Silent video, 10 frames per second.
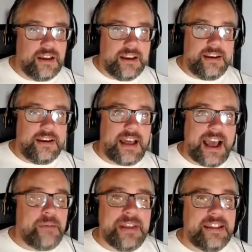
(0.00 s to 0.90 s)
and
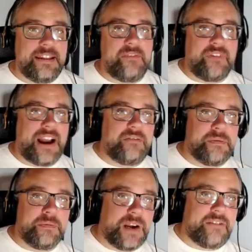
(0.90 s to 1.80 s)
I'm in an
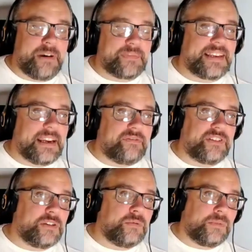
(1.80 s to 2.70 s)
environment where I'm safe
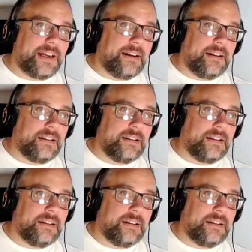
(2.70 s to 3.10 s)
to do that,